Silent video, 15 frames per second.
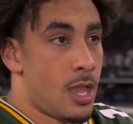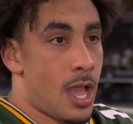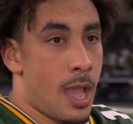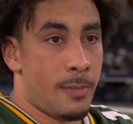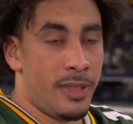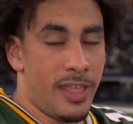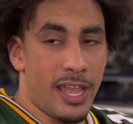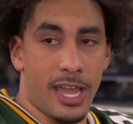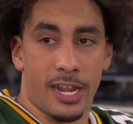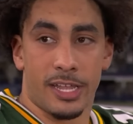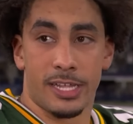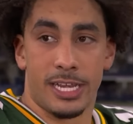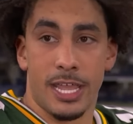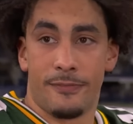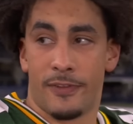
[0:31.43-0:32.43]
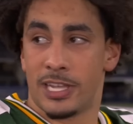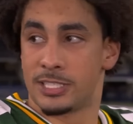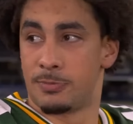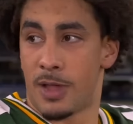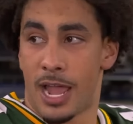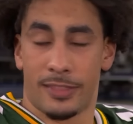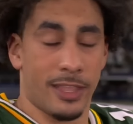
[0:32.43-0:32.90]
I mean, they got a good defense,
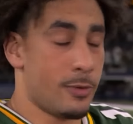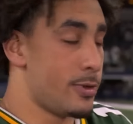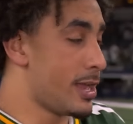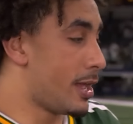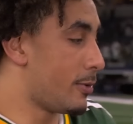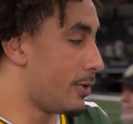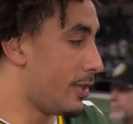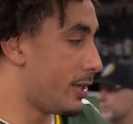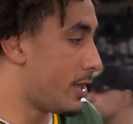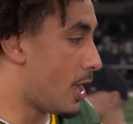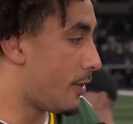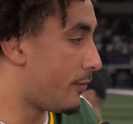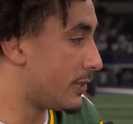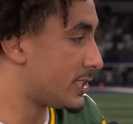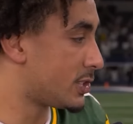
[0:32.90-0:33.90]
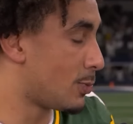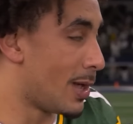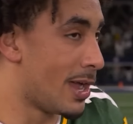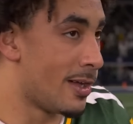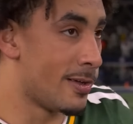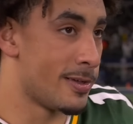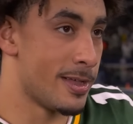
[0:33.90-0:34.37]
but I think we got a really good offense as
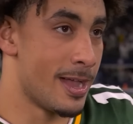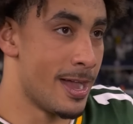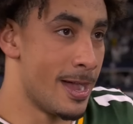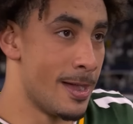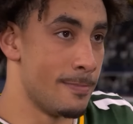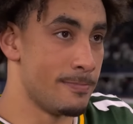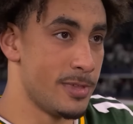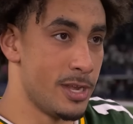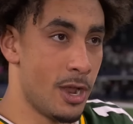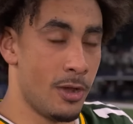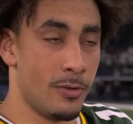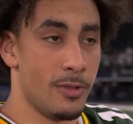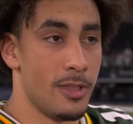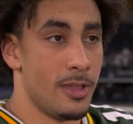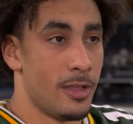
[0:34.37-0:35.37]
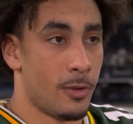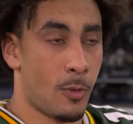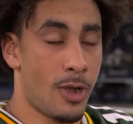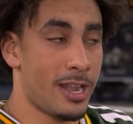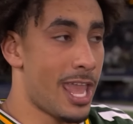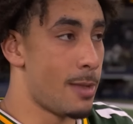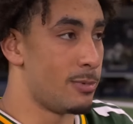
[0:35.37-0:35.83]
well.
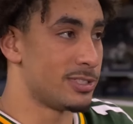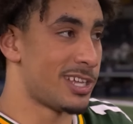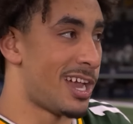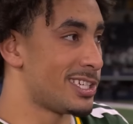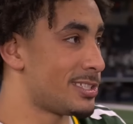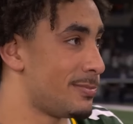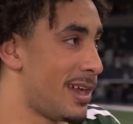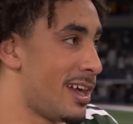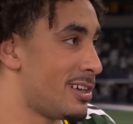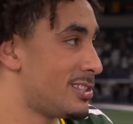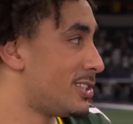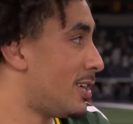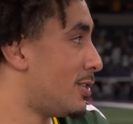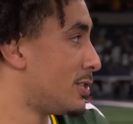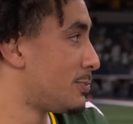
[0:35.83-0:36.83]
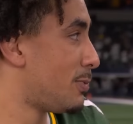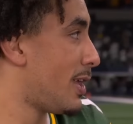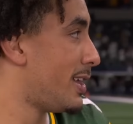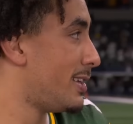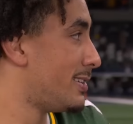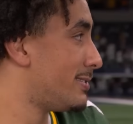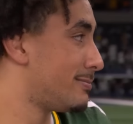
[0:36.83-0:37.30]
Run game was awesome. Erin Andrews
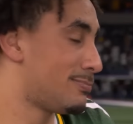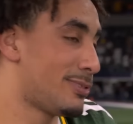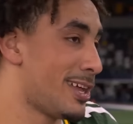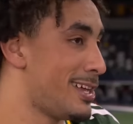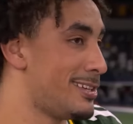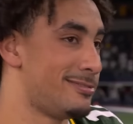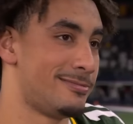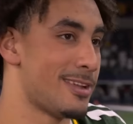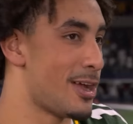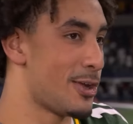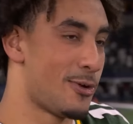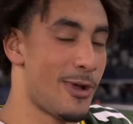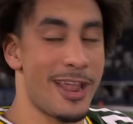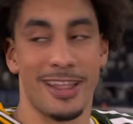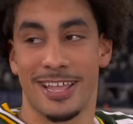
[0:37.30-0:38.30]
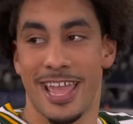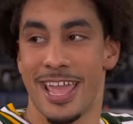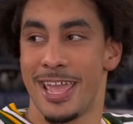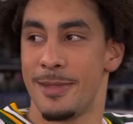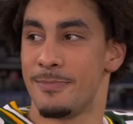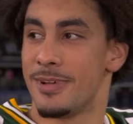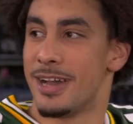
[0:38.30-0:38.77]
played a great
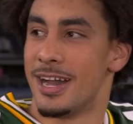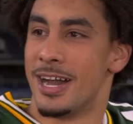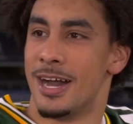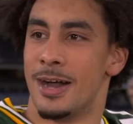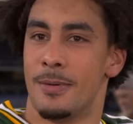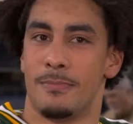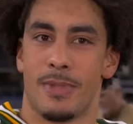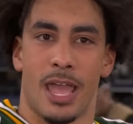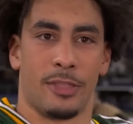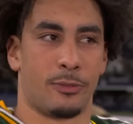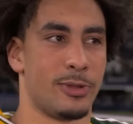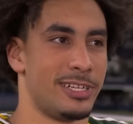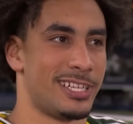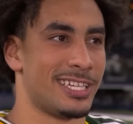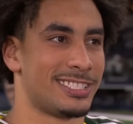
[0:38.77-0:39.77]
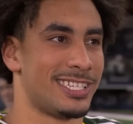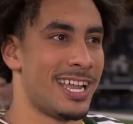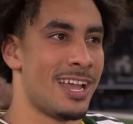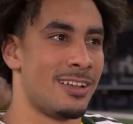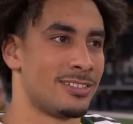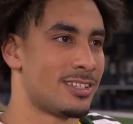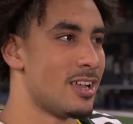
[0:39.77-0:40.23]
game, had three
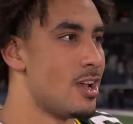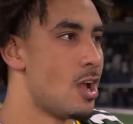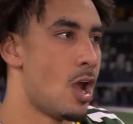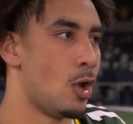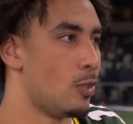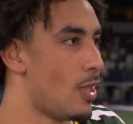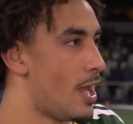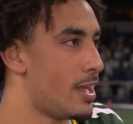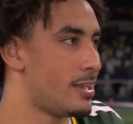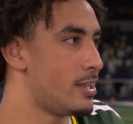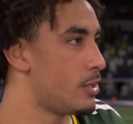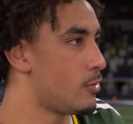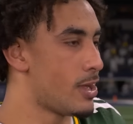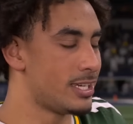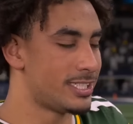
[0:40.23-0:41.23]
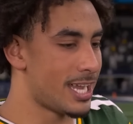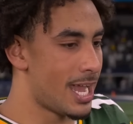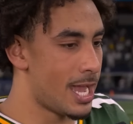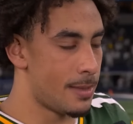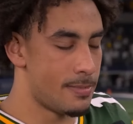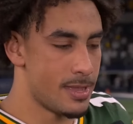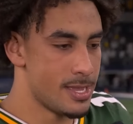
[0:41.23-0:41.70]
touchdowns. O-line did a great
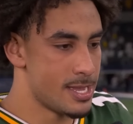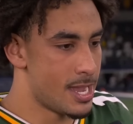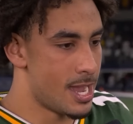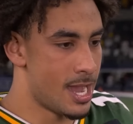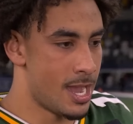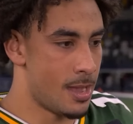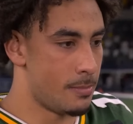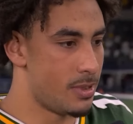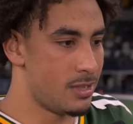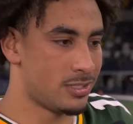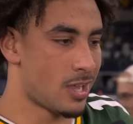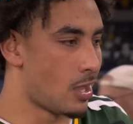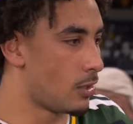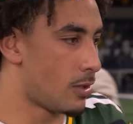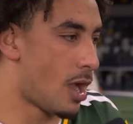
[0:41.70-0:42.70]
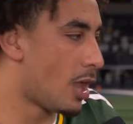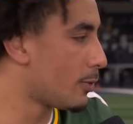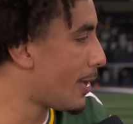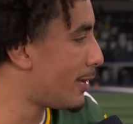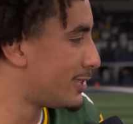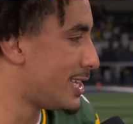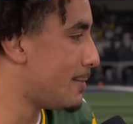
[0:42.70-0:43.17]
job. But it was
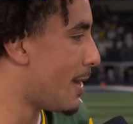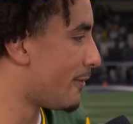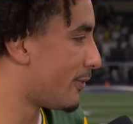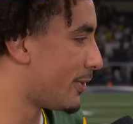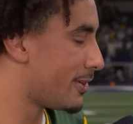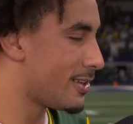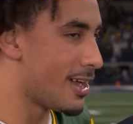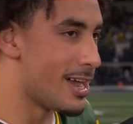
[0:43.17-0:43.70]
all-around team effort.